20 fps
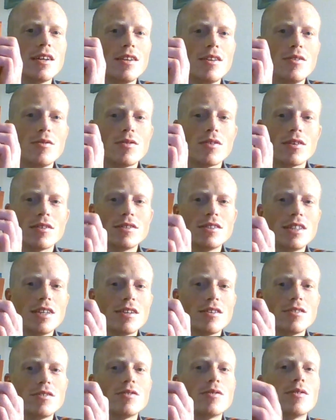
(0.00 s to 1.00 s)
Yukon
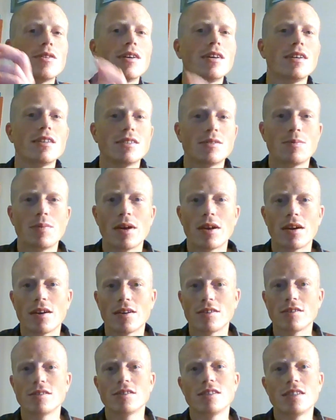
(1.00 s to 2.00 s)
Territory. It's about
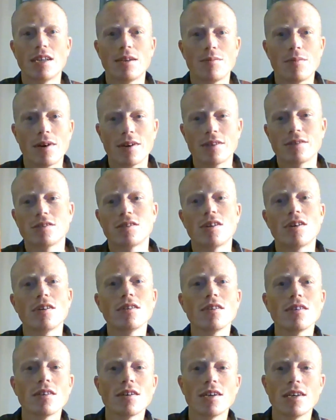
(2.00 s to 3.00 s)
110 miles
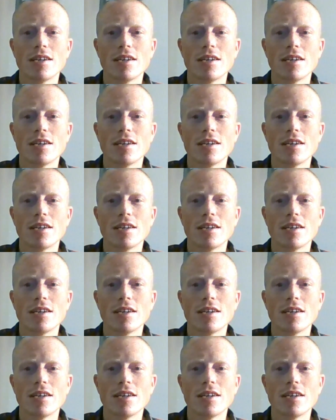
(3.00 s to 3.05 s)
long.